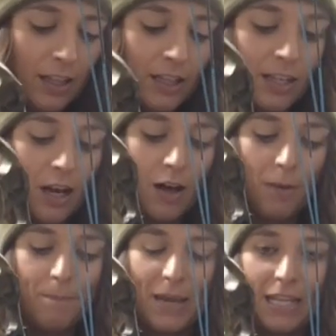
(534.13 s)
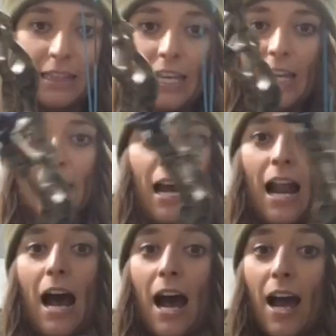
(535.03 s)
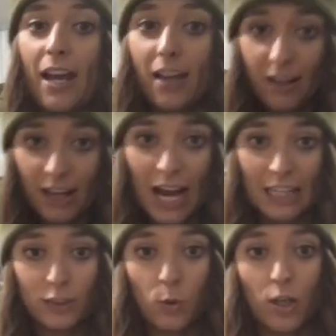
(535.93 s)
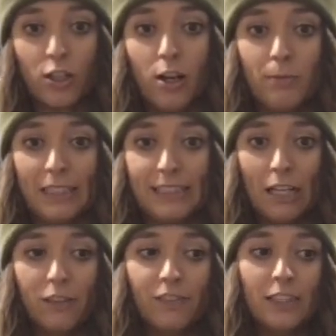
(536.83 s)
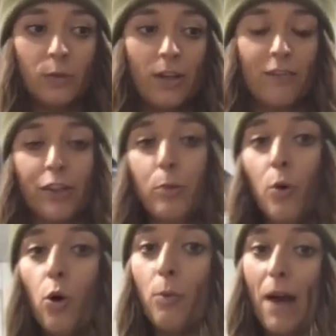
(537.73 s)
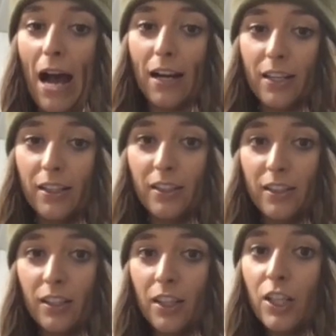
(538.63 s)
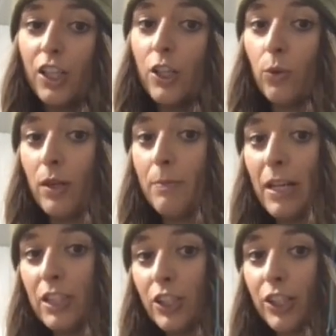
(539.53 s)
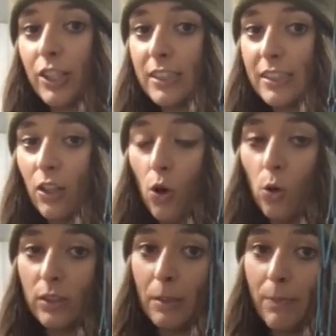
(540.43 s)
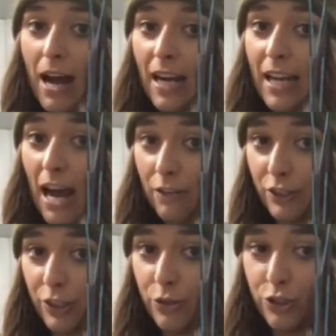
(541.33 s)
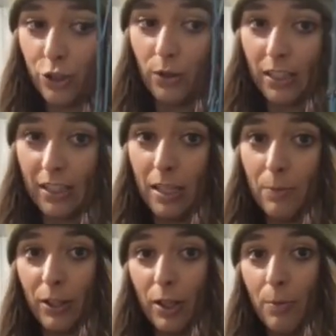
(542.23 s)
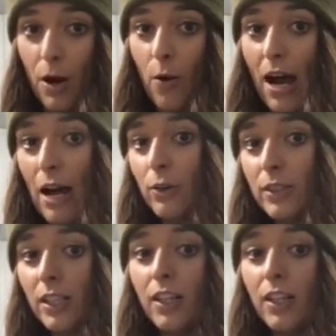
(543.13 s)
The main thing that I had to work on myself is whenever you pull back, you want to make sure you're still holding back after you shoot and keeping your bow out.